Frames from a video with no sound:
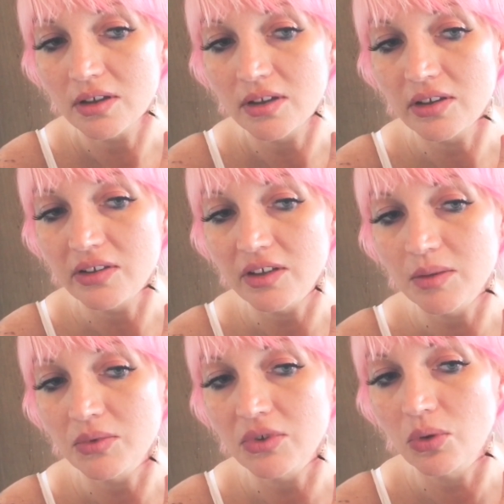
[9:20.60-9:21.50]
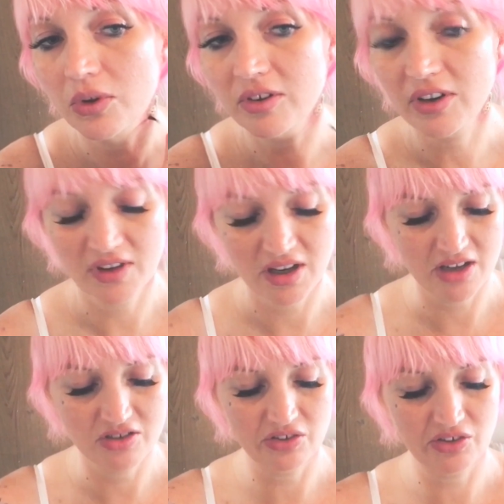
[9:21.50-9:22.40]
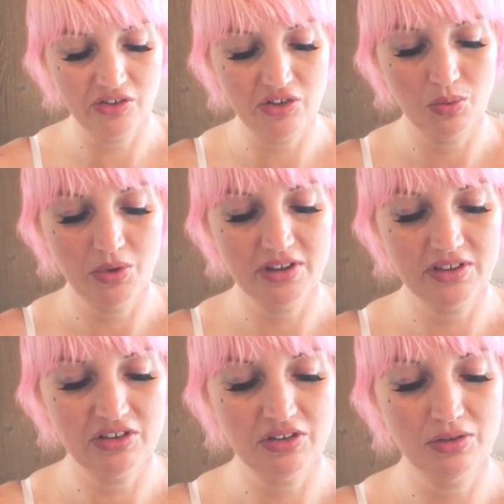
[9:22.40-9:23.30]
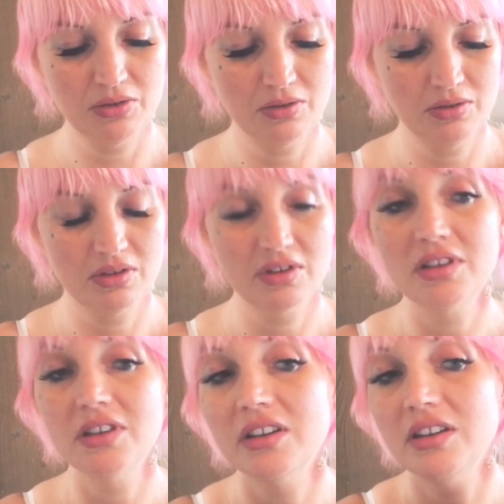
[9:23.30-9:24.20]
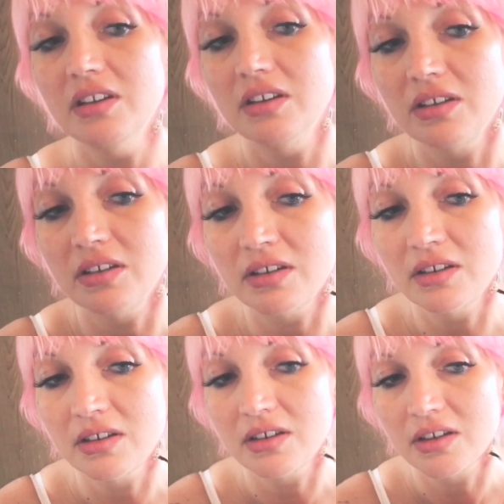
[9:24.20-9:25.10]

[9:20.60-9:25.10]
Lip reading: You can see I'm going around the edges because you want it to adhere